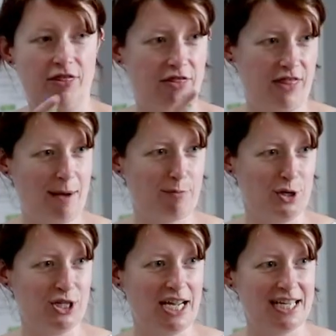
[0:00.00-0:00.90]
that
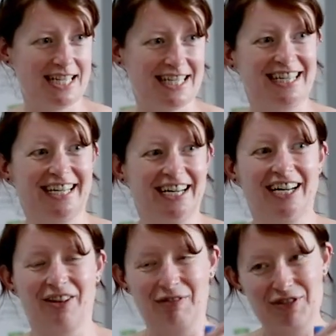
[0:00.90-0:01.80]
project
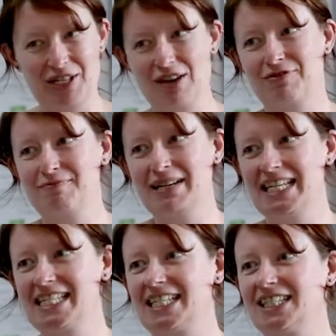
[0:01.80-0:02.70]
that we've just heard from
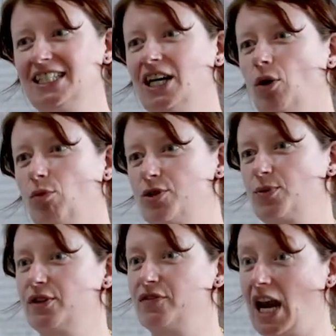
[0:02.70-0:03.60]
Melissa was one
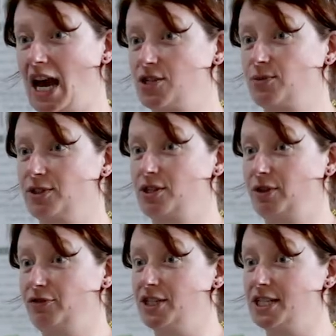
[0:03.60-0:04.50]
of the last ones that we
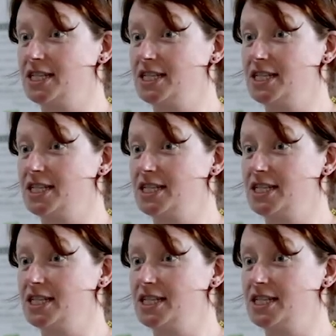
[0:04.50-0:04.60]
funded,